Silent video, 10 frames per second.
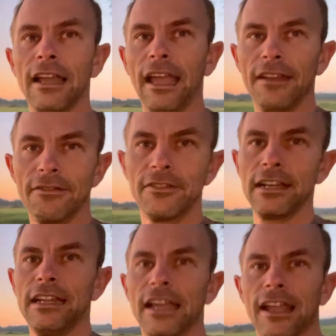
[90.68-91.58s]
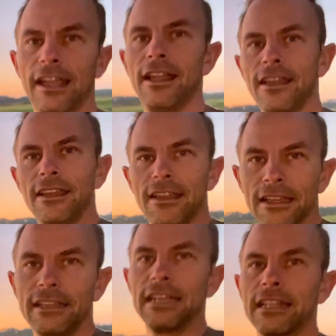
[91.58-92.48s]
every day.
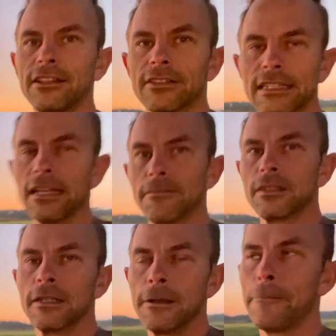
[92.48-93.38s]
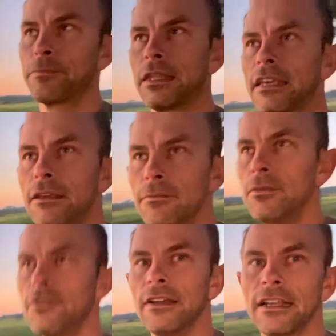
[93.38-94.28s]
You take those steps, you keep
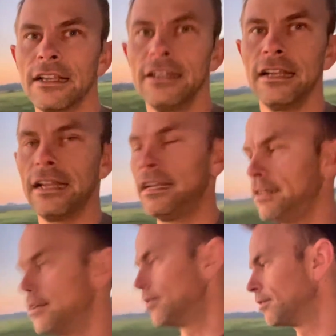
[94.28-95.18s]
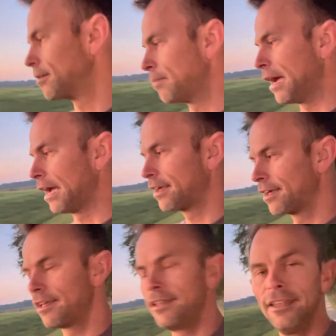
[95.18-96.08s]
moving, and you don't look back.
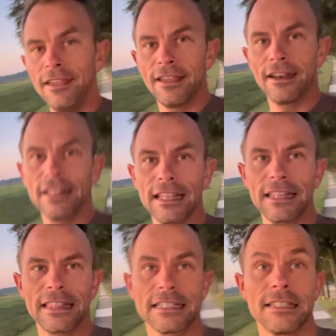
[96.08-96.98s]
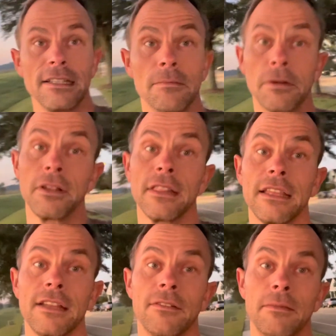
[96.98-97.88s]
And I think that's the important
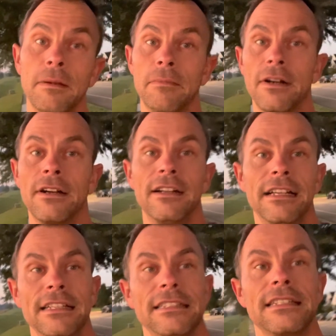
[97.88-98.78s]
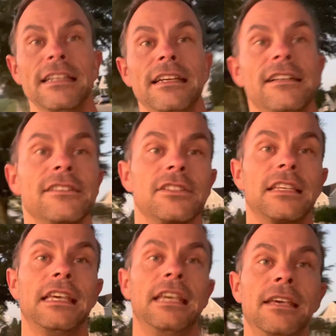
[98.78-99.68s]
thing to remember is
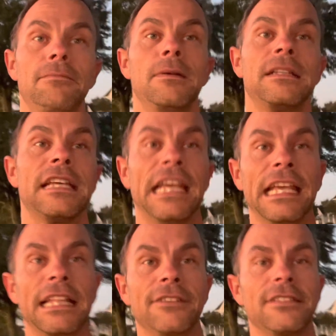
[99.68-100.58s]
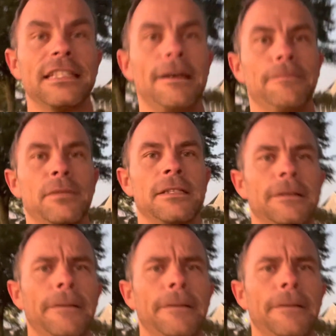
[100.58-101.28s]
just keep taking those steps.